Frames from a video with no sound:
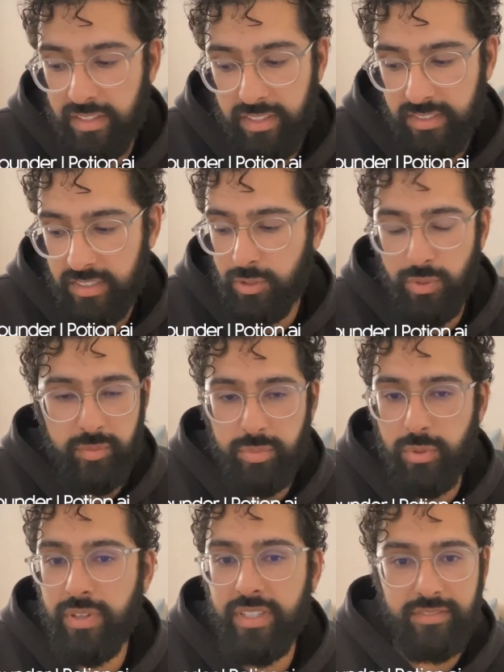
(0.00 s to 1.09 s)
Yeah, that's a great
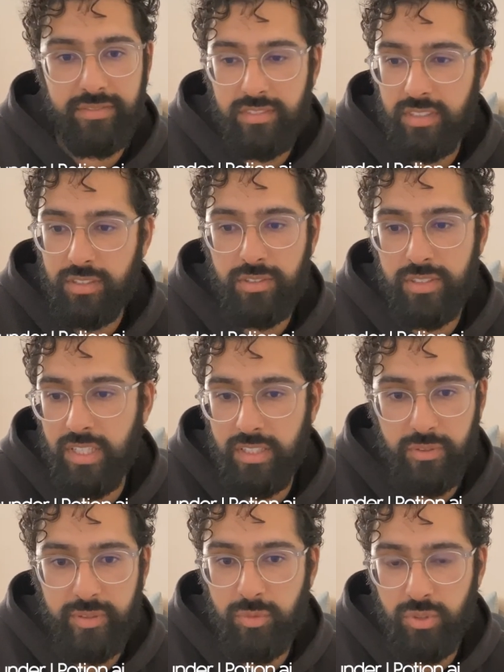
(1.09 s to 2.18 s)
point. Could not
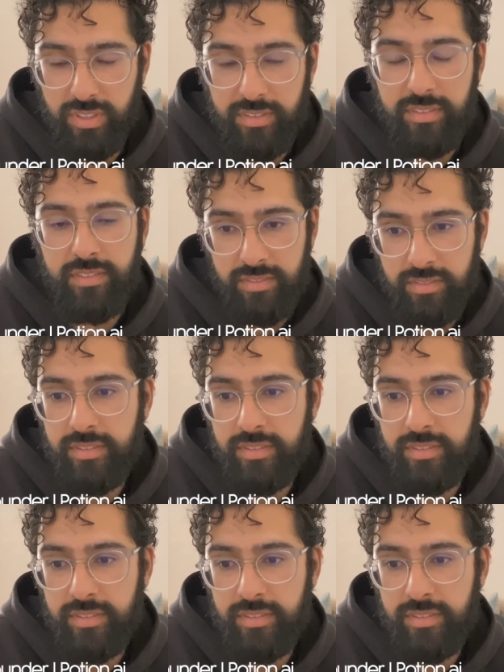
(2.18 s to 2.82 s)
agree more.